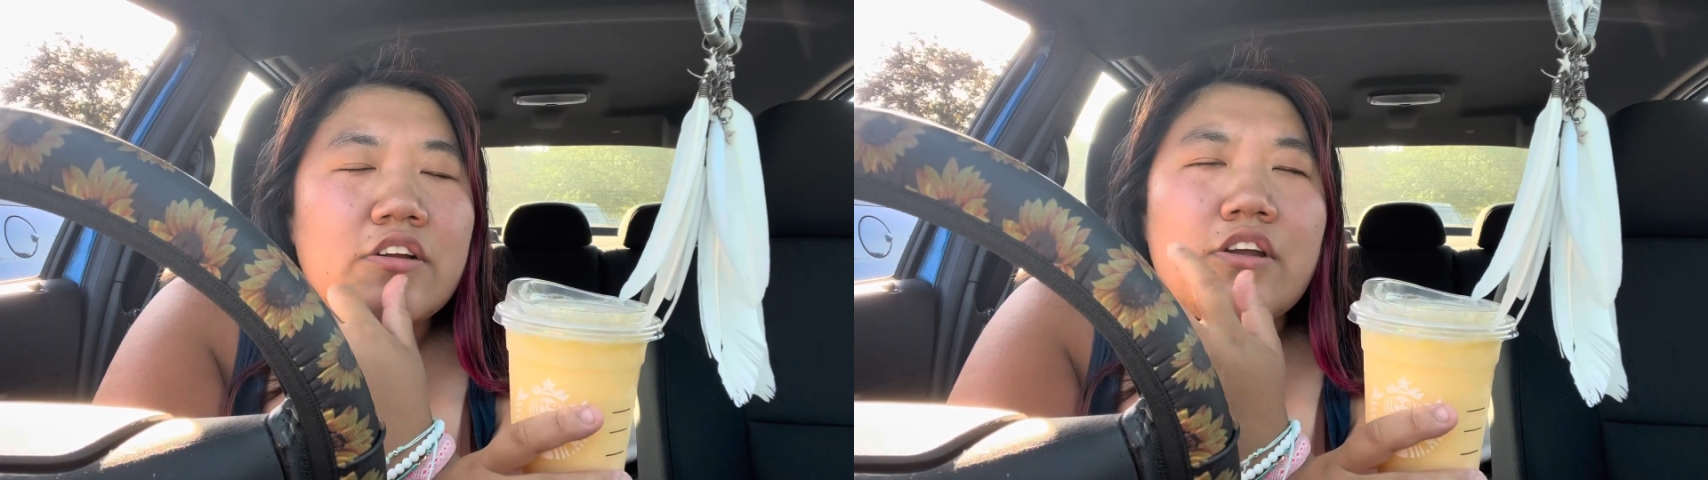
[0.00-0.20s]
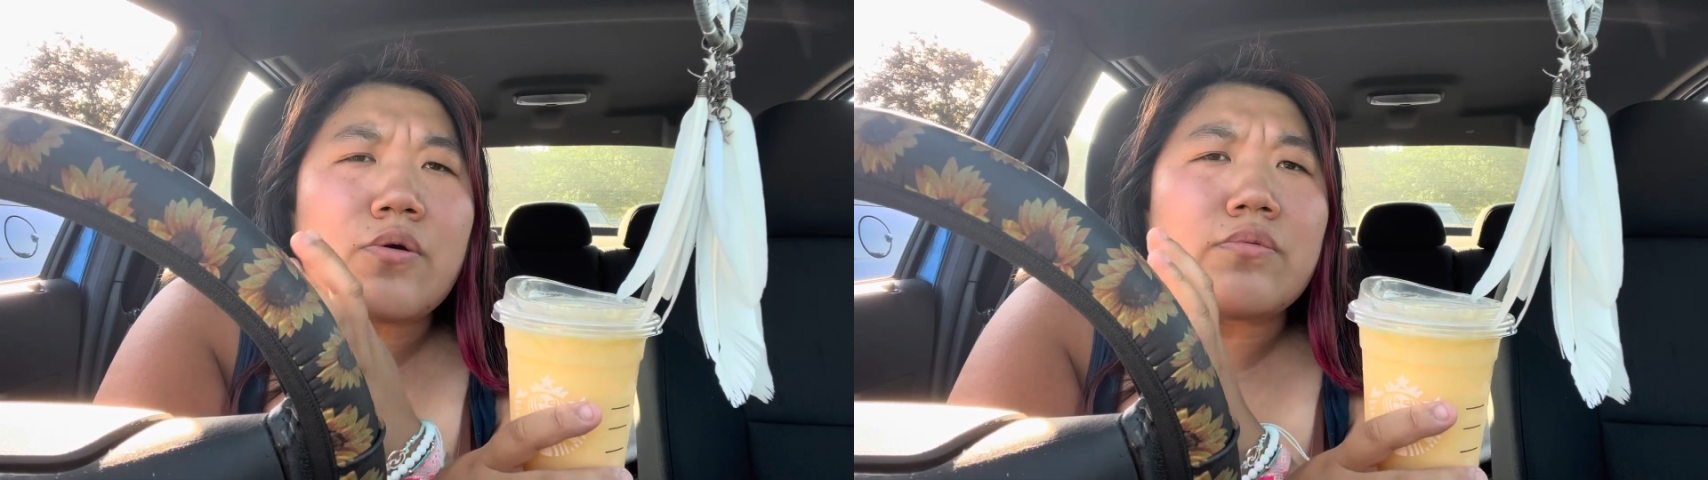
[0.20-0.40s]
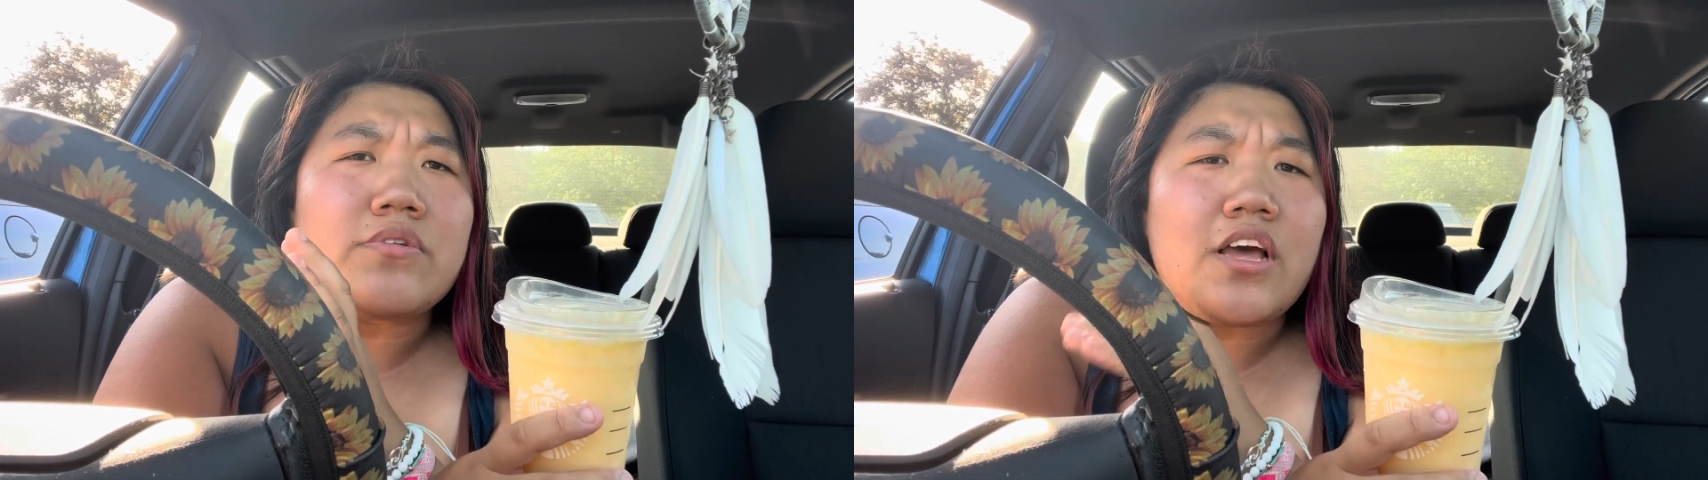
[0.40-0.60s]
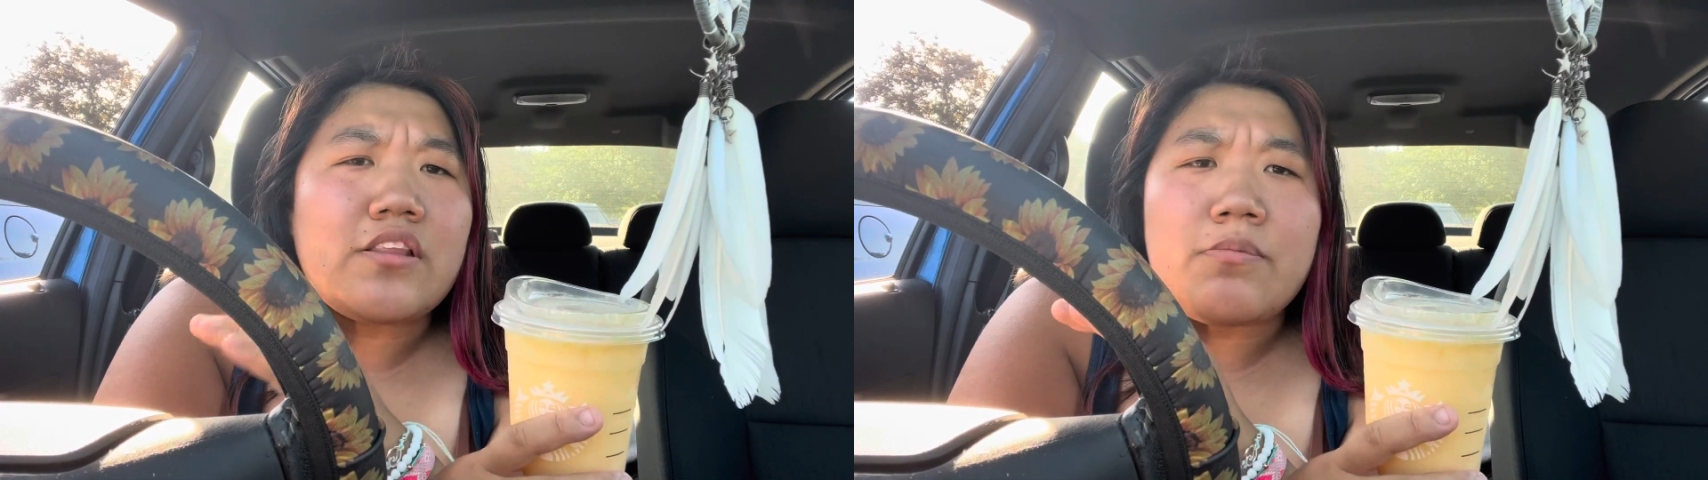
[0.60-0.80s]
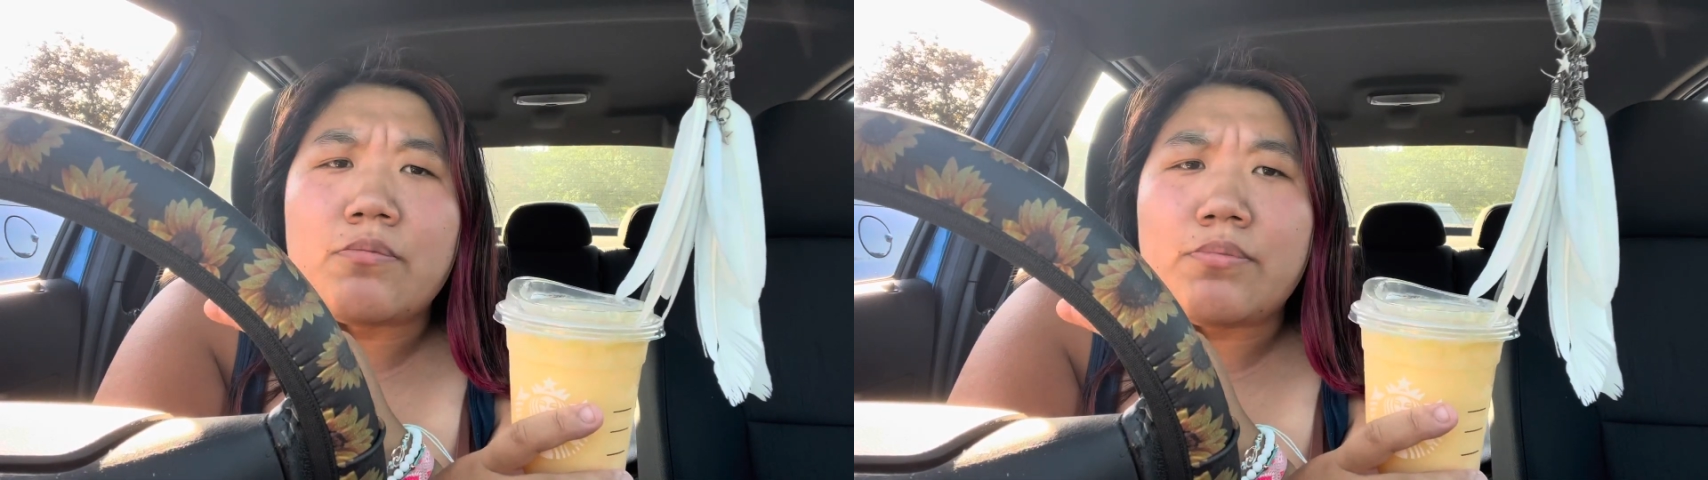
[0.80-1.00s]
or no,
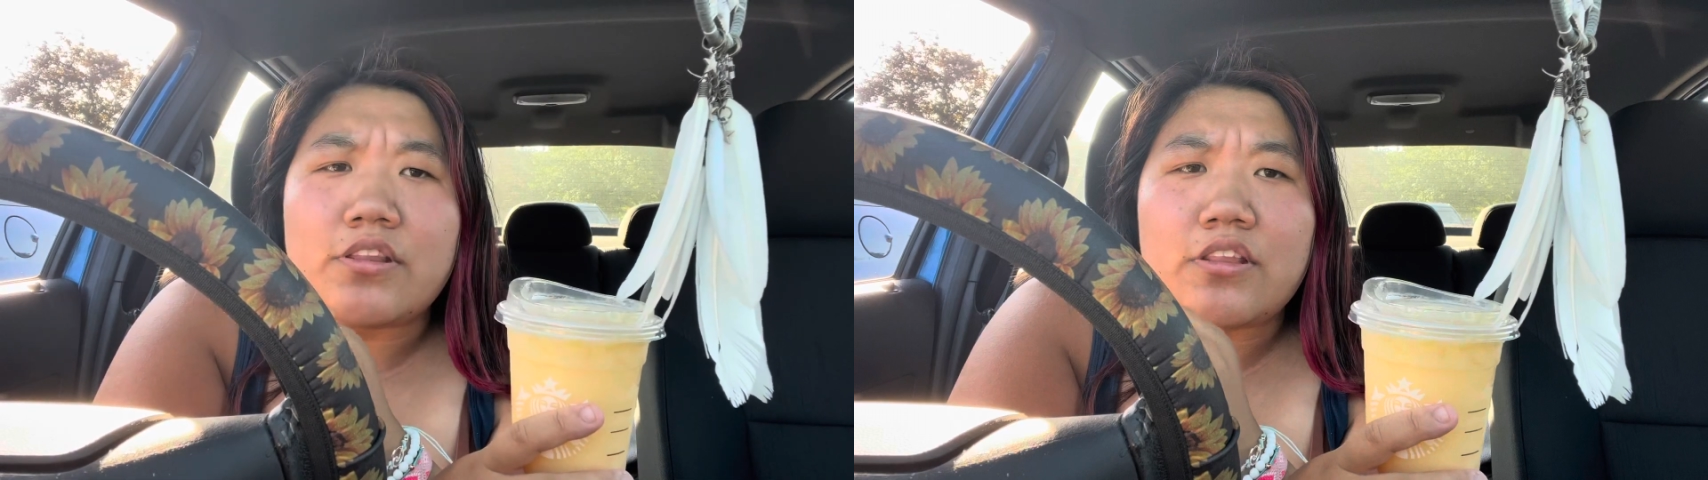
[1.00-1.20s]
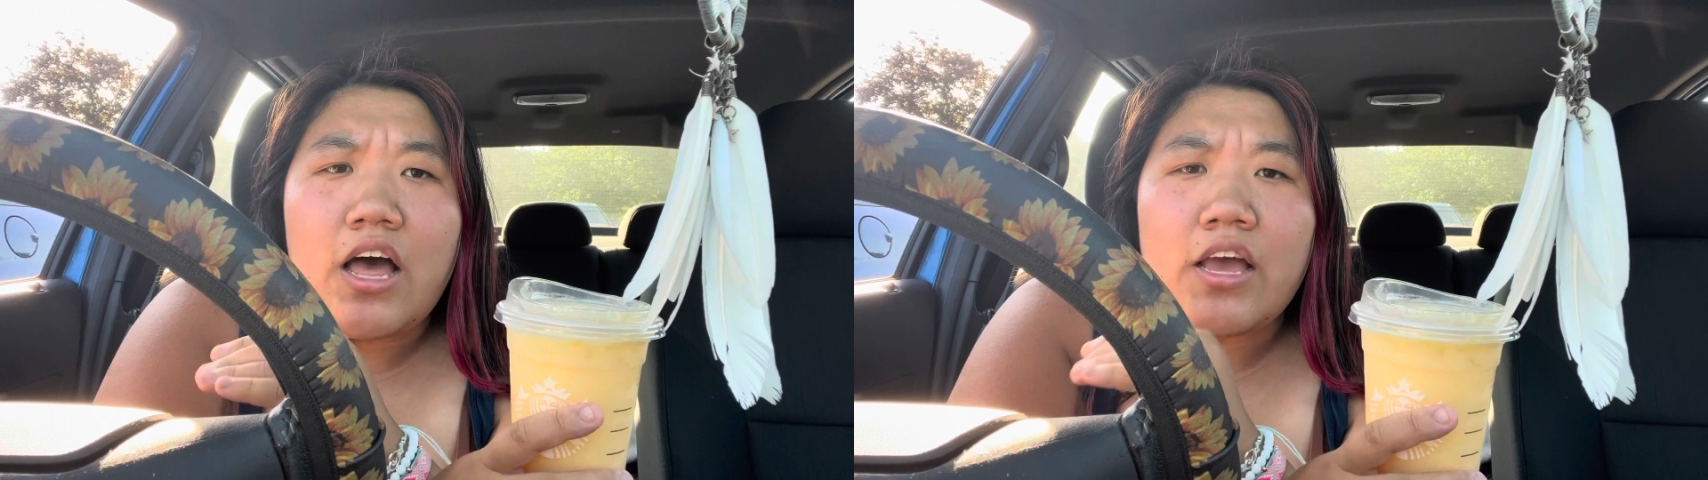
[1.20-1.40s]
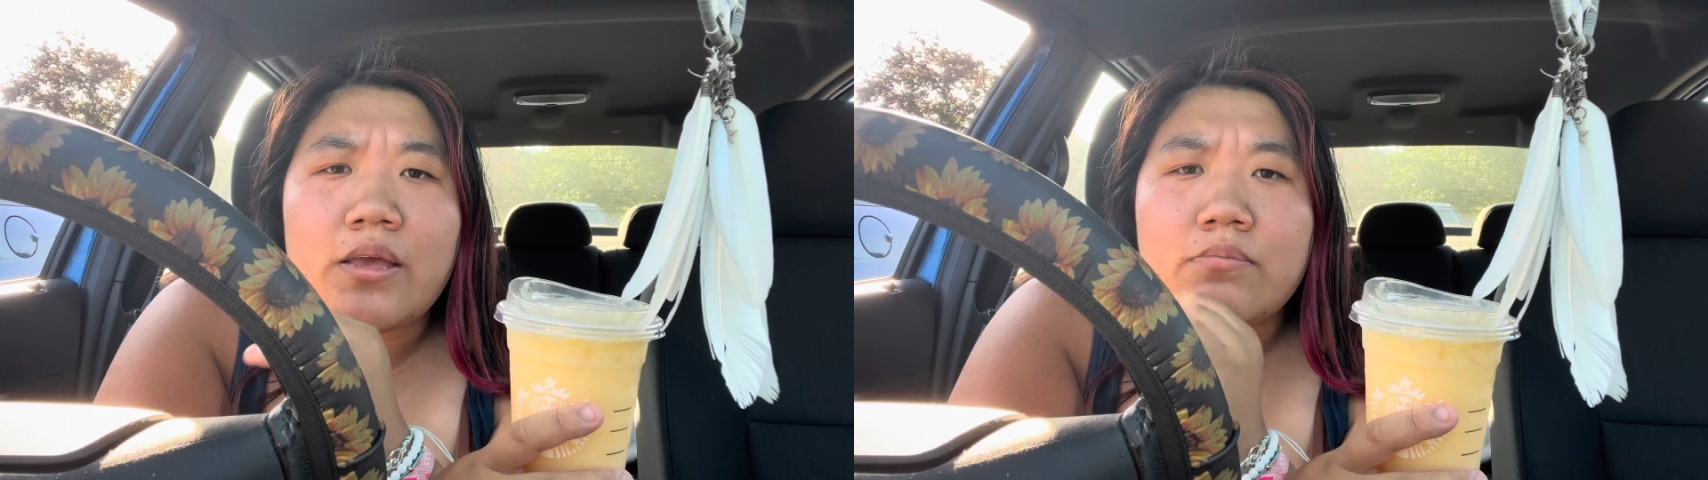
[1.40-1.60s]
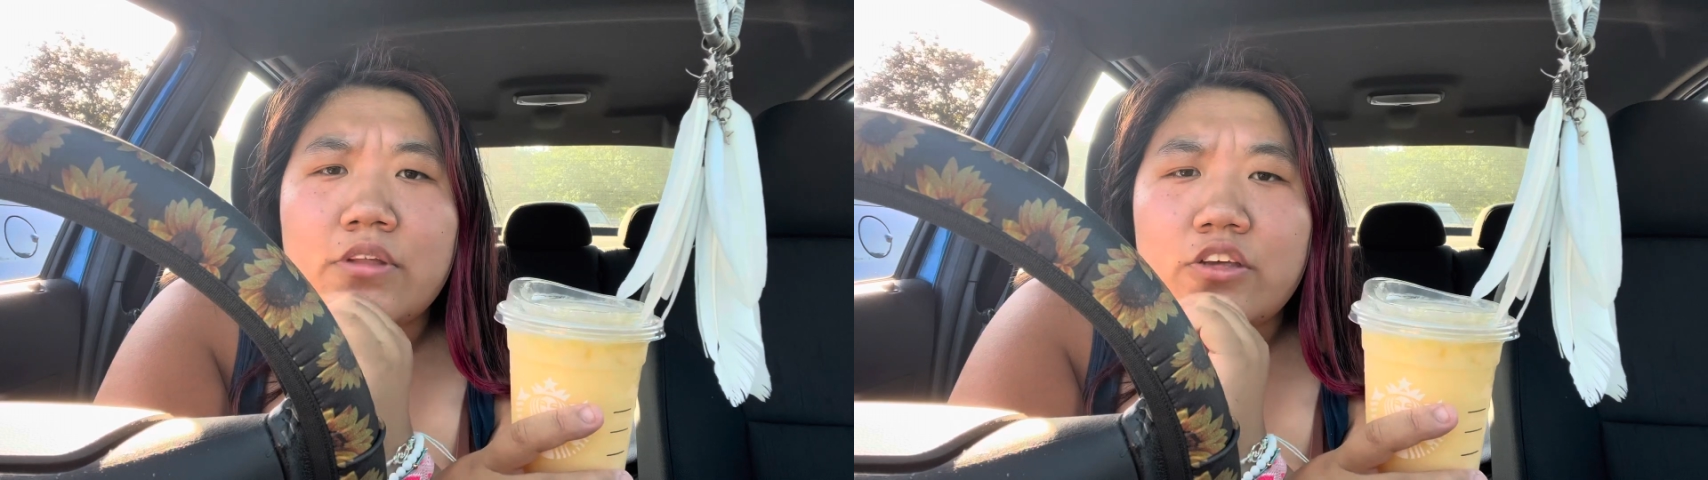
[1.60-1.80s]
not lemon, but lime,